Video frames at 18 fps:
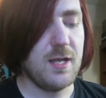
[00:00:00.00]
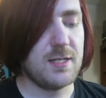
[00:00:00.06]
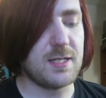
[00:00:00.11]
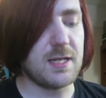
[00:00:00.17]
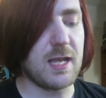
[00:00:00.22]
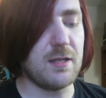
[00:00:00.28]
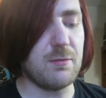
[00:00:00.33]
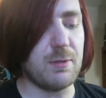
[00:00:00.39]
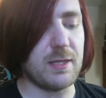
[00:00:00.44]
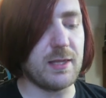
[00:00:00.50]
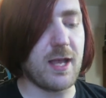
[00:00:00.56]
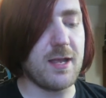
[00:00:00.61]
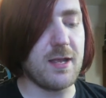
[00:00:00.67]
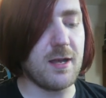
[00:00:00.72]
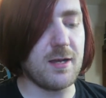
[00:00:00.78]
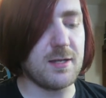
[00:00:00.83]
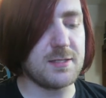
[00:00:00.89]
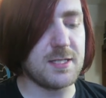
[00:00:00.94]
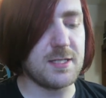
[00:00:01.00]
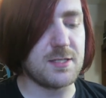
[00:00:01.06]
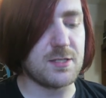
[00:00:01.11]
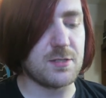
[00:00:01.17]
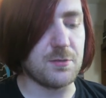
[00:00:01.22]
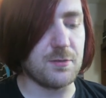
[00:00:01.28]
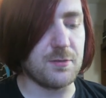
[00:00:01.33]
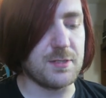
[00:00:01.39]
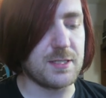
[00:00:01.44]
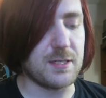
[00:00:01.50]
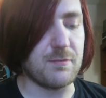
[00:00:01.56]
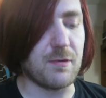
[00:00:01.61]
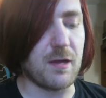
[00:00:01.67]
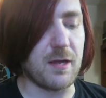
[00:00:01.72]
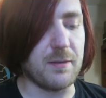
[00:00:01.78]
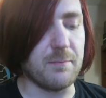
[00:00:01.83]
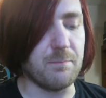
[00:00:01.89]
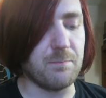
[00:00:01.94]
together with light-hearted stories in
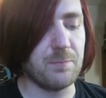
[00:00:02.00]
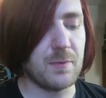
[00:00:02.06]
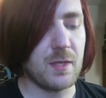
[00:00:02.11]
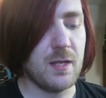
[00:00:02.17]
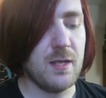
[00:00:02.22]
rhyme.